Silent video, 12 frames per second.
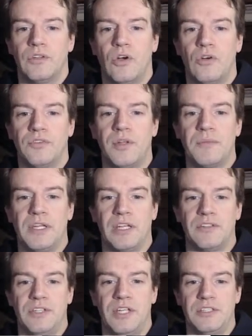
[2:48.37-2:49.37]
So if
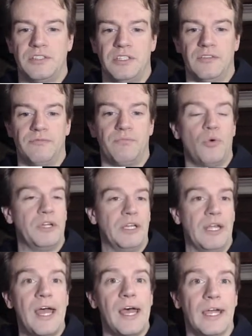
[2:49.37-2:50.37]
something has a density of
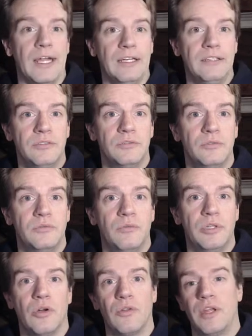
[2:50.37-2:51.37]
0.9,
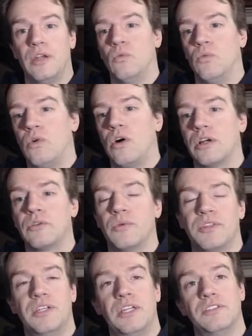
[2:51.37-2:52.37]
we know that in
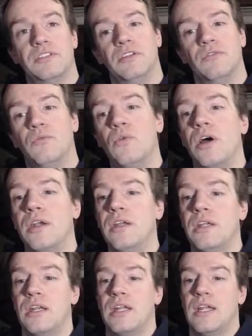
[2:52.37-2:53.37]
water with a density of
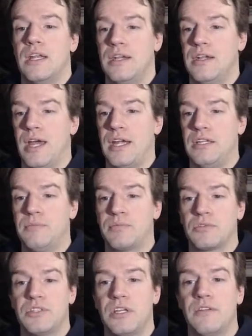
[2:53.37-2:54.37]
1,
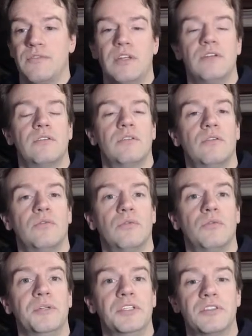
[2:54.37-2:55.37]
90% of it
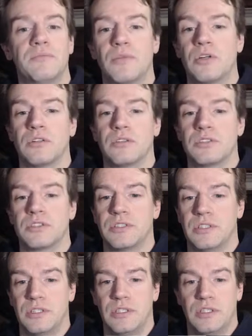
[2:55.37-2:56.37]
will be
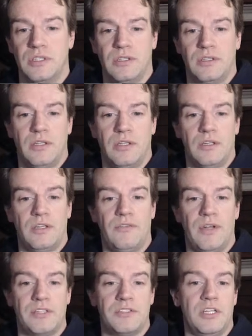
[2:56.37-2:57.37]
submerged.
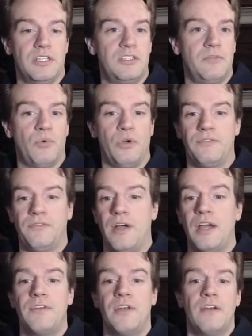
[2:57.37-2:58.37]
If it has a density of
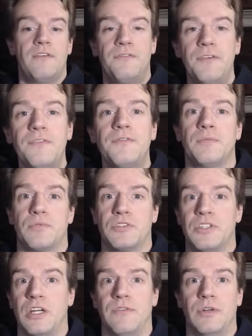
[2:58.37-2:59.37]
0.5,
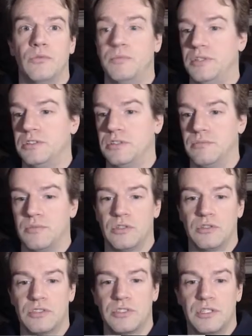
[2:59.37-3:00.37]
50% of it will be
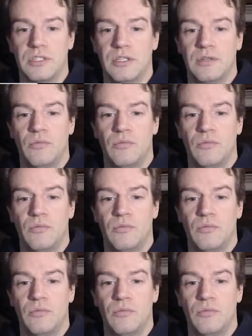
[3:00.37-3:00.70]
submerged.